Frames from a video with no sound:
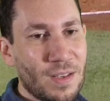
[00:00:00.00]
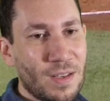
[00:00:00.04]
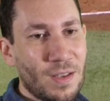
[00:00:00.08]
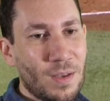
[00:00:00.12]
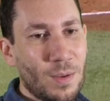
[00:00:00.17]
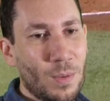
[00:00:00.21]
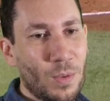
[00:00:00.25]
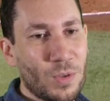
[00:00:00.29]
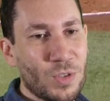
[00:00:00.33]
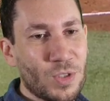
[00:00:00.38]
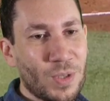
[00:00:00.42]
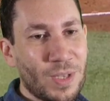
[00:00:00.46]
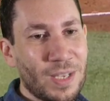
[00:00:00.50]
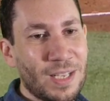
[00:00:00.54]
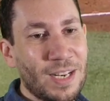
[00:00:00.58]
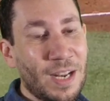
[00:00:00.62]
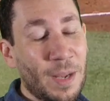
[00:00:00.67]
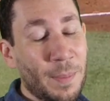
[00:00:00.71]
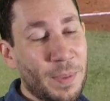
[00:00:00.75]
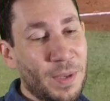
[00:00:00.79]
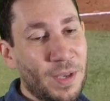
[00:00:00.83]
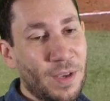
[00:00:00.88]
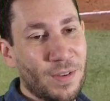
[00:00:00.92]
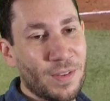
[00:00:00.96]
which landed
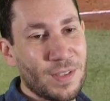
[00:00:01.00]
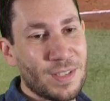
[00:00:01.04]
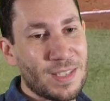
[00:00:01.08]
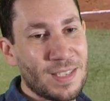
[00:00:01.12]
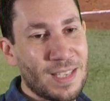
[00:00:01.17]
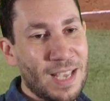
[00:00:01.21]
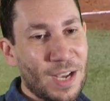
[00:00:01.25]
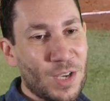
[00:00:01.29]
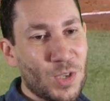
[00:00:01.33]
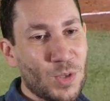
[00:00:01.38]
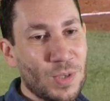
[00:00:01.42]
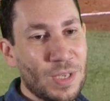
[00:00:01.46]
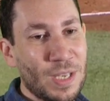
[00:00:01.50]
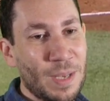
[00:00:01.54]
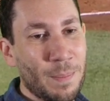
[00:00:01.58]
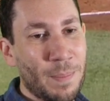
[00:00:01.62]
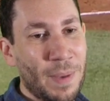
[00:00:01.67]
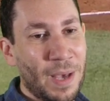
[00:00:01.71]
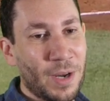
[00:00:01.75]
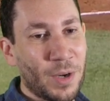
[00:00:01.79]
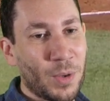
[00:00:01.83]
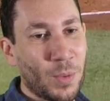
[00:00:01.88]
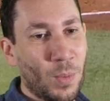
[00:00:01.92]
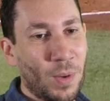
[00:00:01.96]
up here. This is actually a
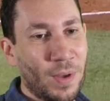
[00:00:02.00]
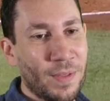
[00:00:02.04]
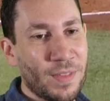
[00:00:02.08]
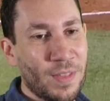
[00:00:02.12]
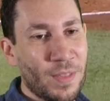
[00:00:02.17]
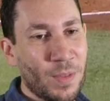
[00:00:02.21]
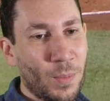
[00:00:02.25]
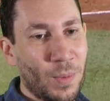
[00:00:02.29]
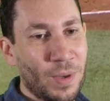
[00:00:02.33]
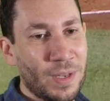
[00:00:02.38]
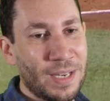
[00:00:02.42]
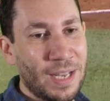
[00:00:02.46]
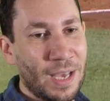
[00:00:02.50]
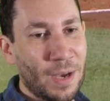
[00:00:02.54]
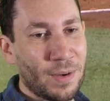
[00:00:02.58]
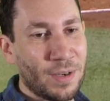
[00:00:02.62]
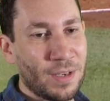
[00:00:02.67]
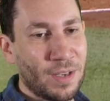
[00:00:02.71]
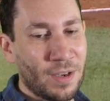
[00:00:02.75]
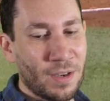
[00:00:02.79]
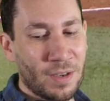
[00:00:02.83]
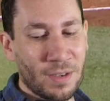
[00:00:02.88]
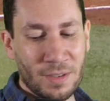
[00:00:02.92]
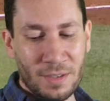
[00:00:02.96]
better one than the one down
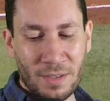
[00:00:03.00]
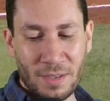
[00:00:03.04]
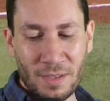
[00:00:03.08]
here.